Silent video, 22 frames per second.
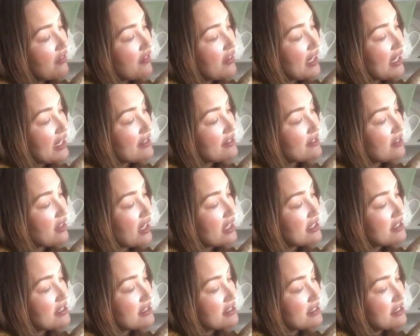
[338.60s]
till it's
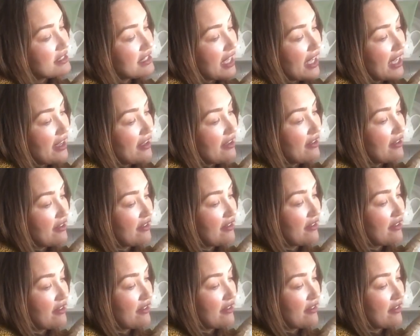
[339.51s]
nice and set.
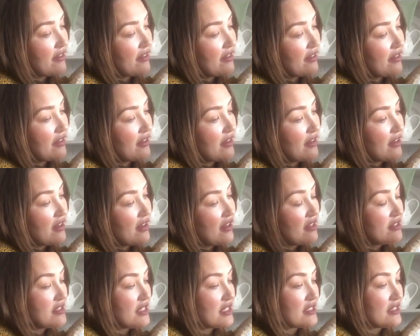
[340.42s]

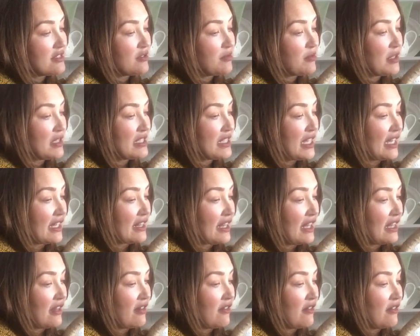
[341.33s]
Doesn't normally take
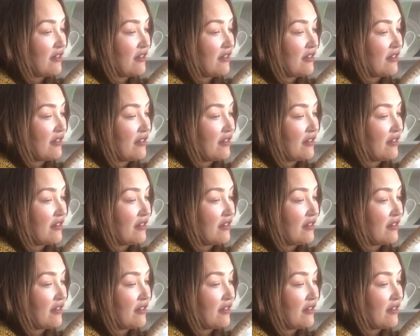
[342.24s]
that long.